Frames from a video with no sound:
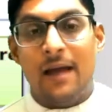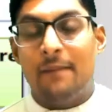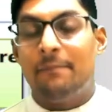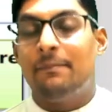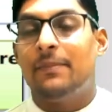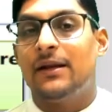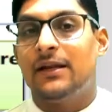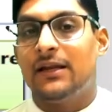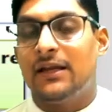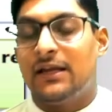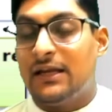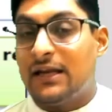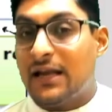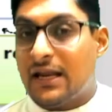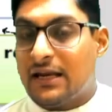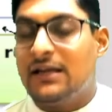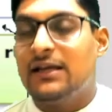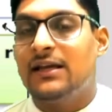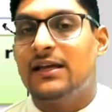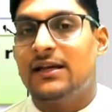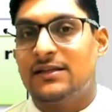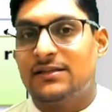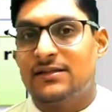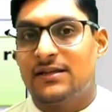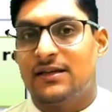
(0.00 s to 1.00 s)
happen
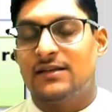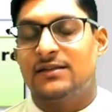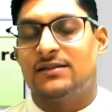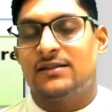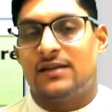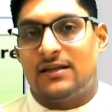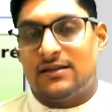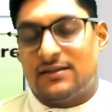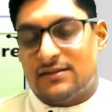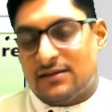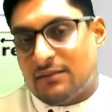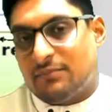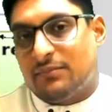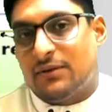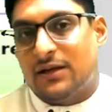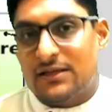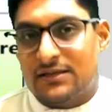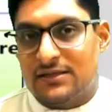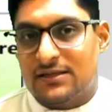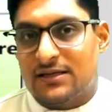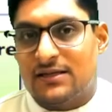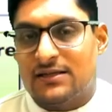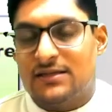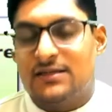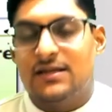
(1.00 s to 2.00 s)
in some
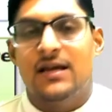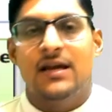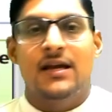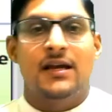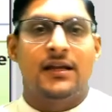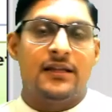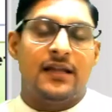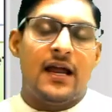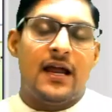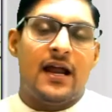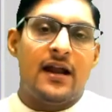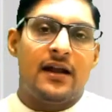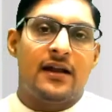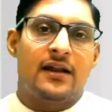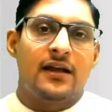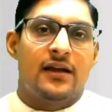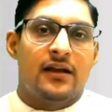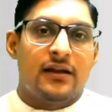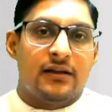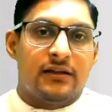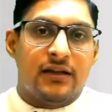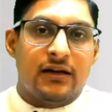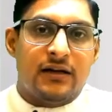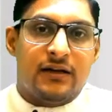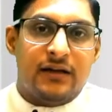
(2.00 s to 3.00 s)
cases, that
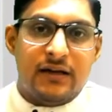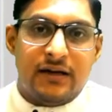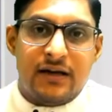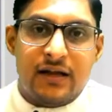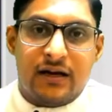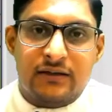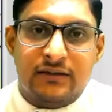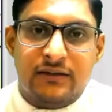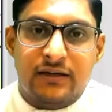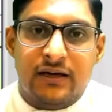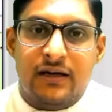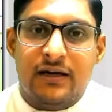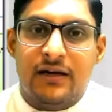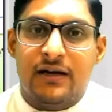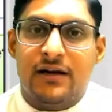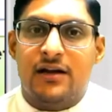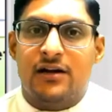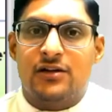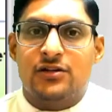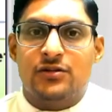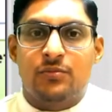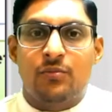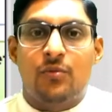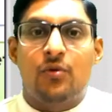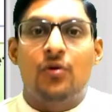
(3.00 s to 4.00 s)
the deductor
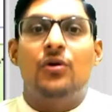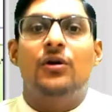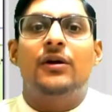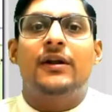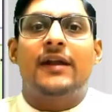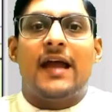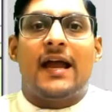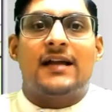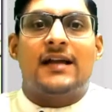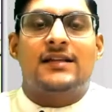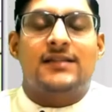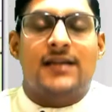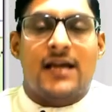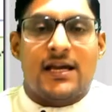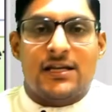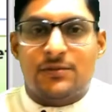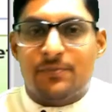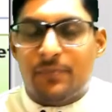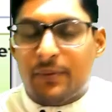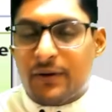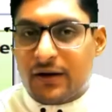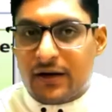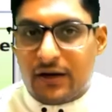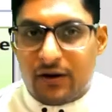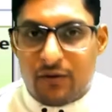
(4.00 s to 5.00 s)
deducts more tax as
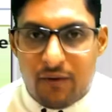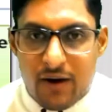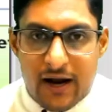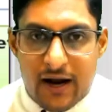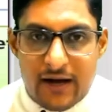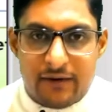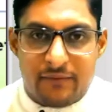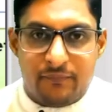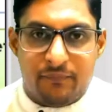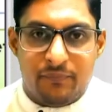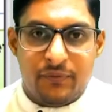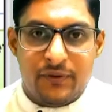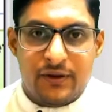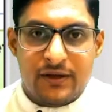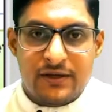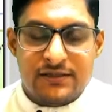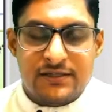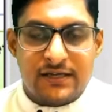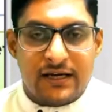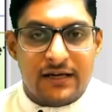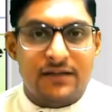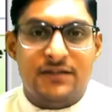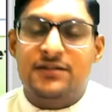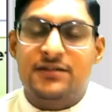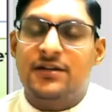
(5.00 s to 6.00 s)
per required.
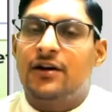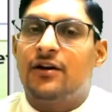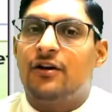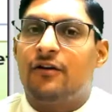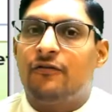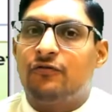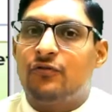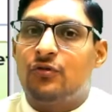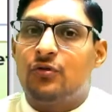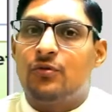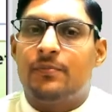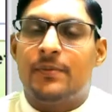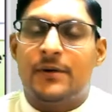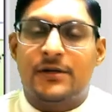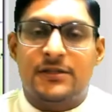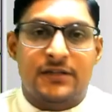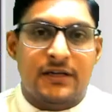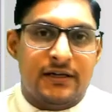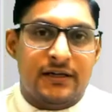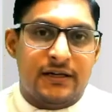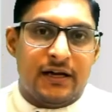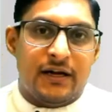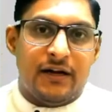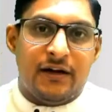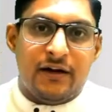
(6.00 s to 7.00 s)
Say instead of
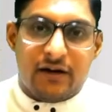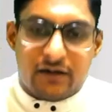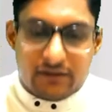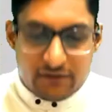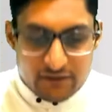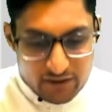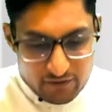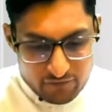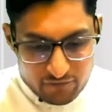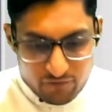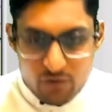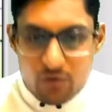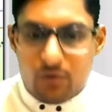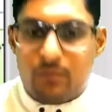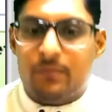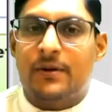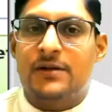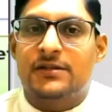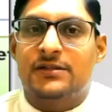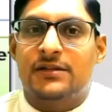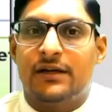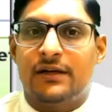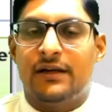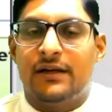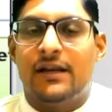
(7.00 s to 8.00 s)
2%, they deducted
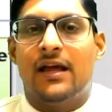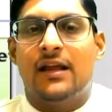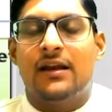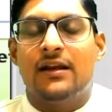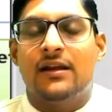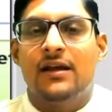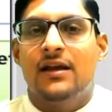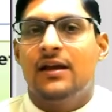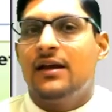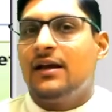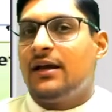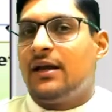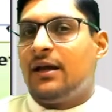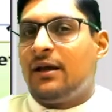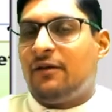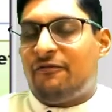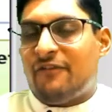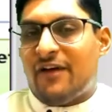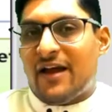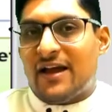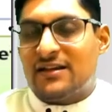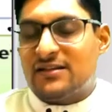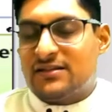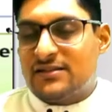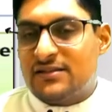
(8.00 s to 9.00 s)
4%. Then, if
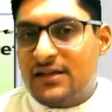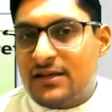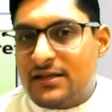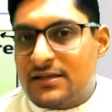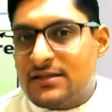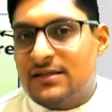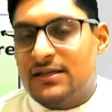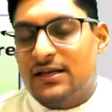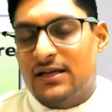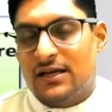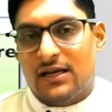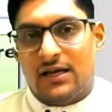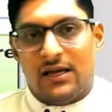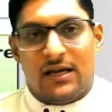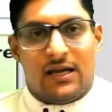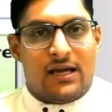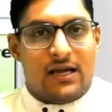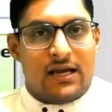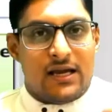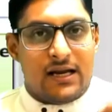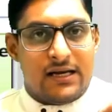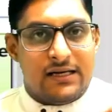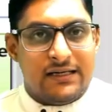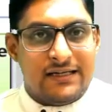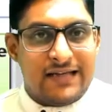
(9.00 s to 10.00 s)
excess
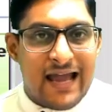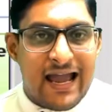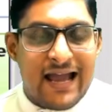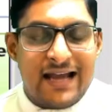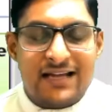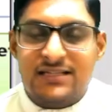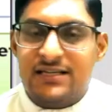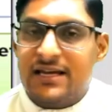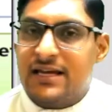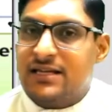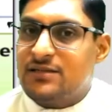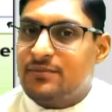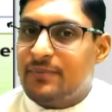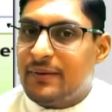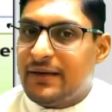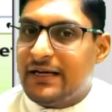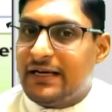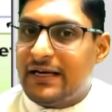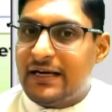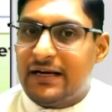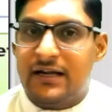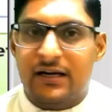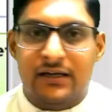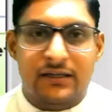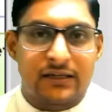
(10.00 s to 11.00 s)
tax has
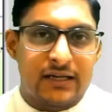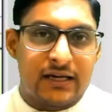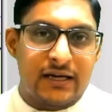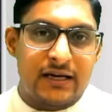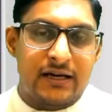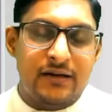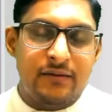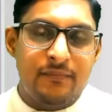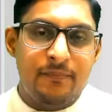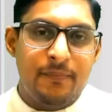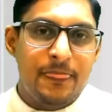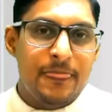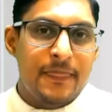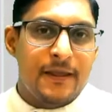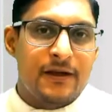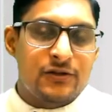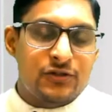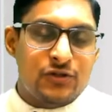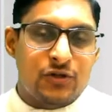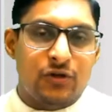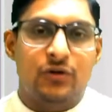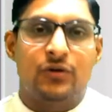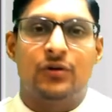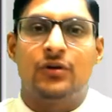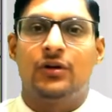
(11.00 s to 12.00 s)
been deducted,
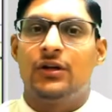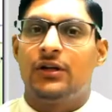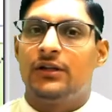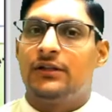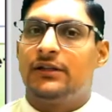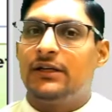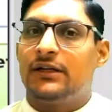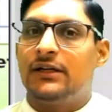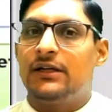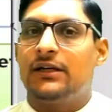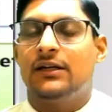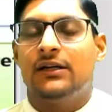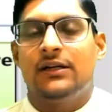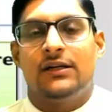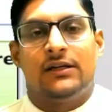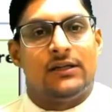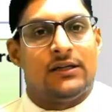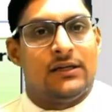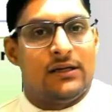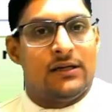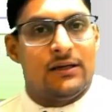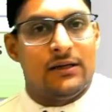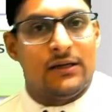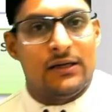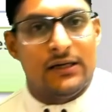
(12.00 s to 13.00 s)
so the
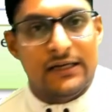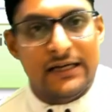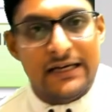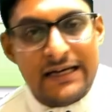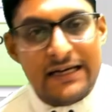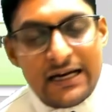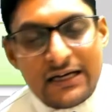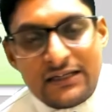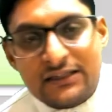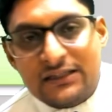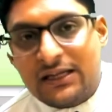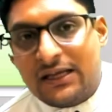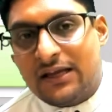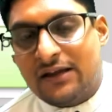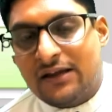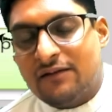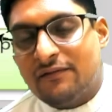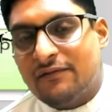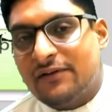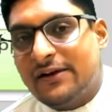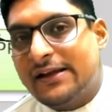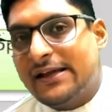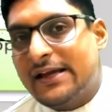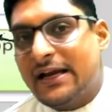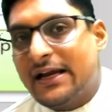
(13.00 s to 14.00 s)

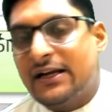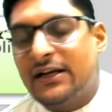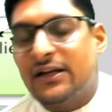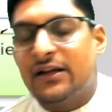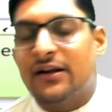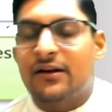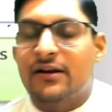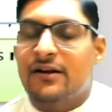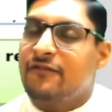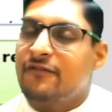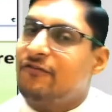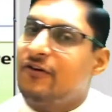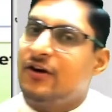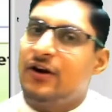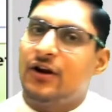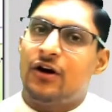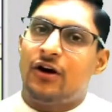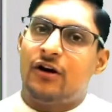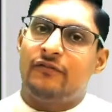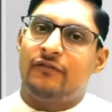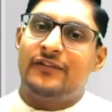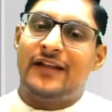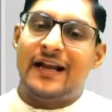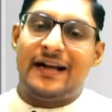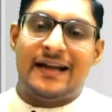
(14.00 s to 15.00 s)
deductee will get a refund
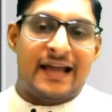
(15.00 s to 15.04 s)
of